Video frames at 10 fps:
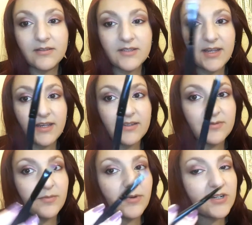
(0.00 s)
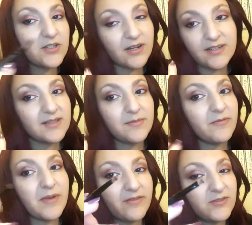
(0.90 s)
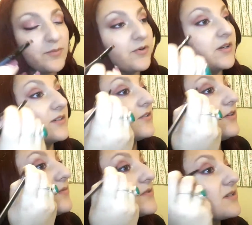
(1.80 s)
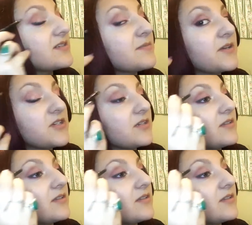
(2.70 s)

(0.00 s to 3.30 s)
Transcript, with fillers: taking a small brush, it doesn't even matter if it's got product or not, I'm just going to smudge it a